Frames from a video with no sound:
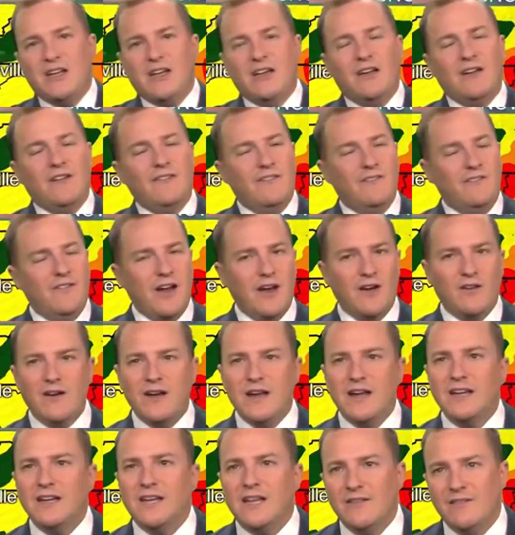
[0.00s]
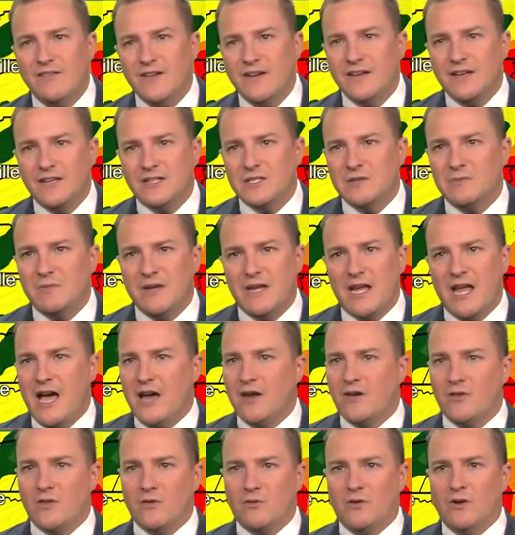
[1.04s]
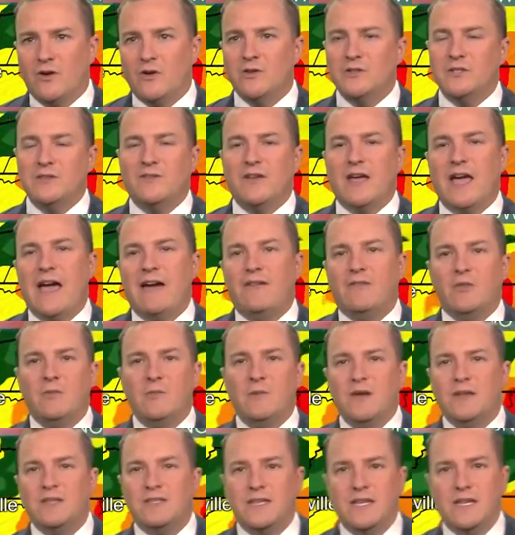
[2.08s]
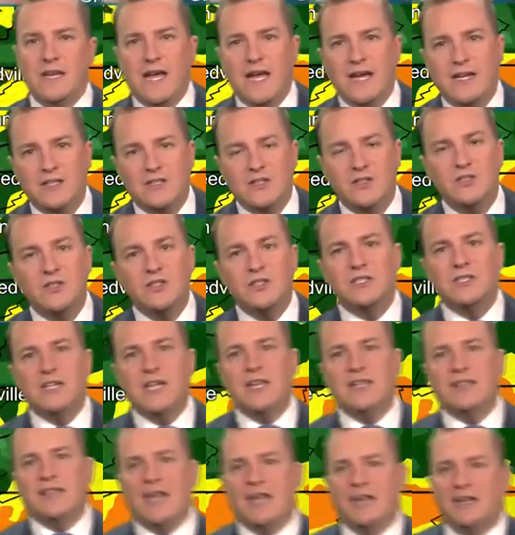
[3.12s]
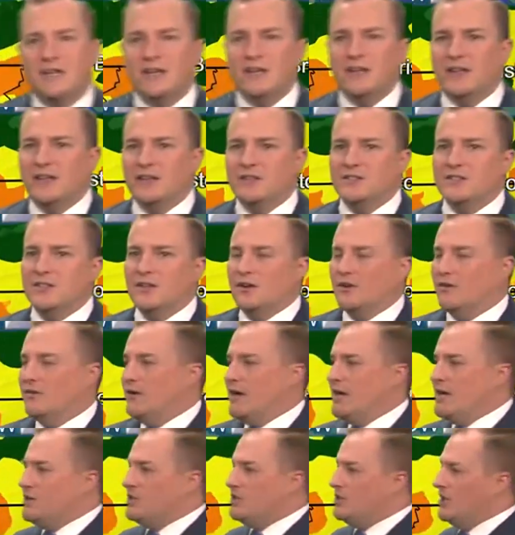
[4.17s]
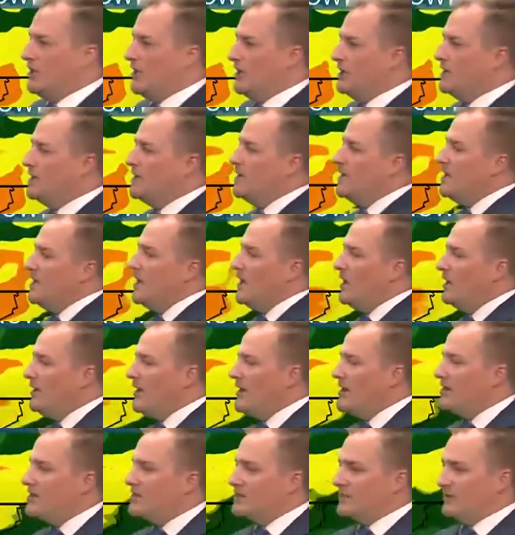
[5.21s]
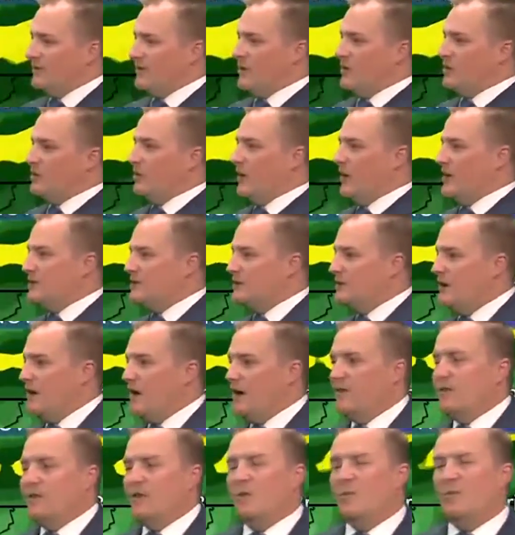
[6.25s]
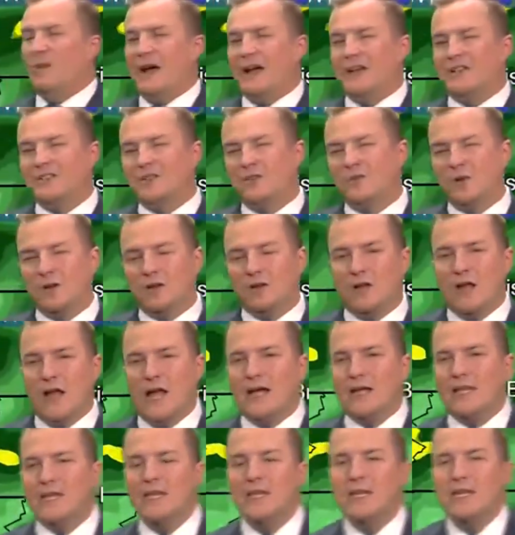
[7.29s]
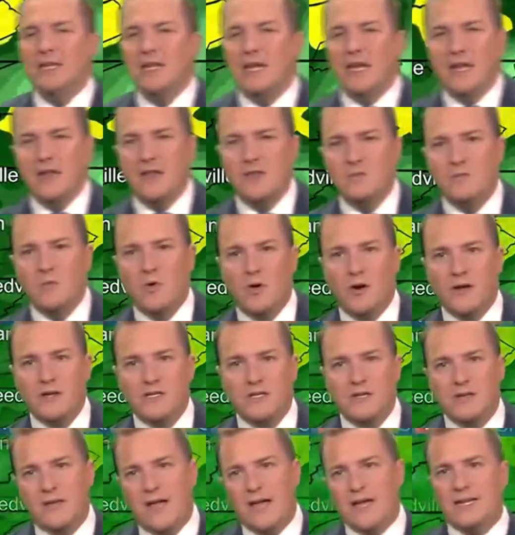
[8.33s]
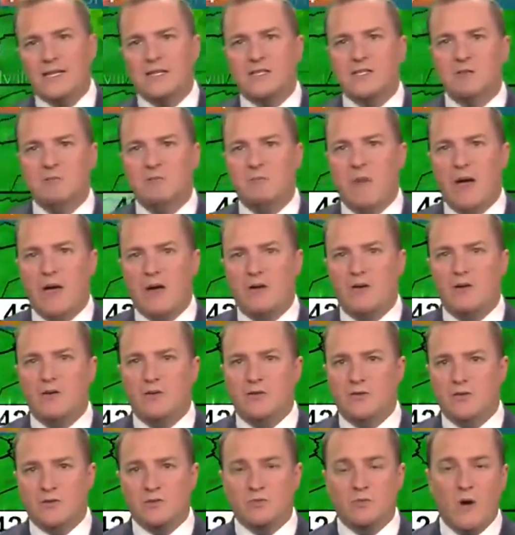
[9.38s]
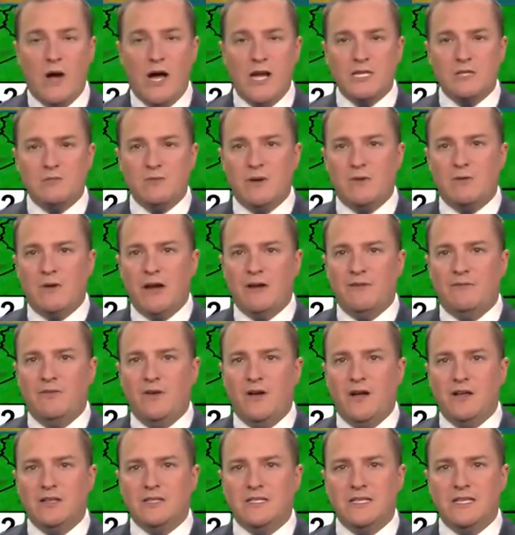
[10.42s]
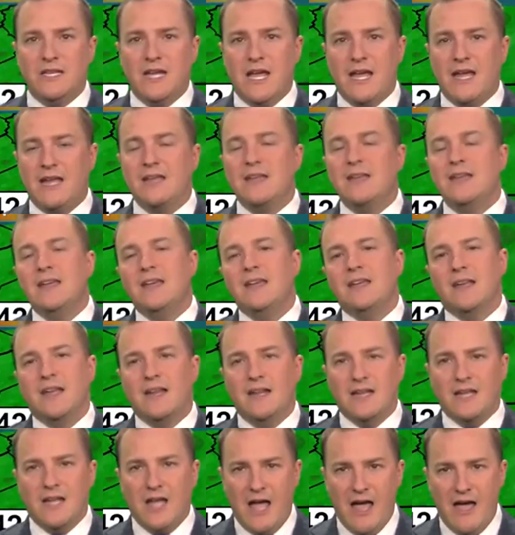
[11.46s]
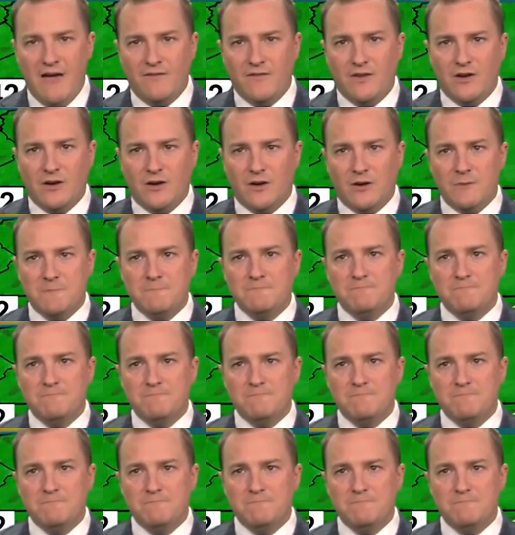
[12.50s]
very inconvenient to be out on the roads if you have to be tonight, so just take that into consideration. A lot of the severe threats gone, though, by 2 o'clock in the morning, so that is some better news. Widespread rainfall today, getting heavier,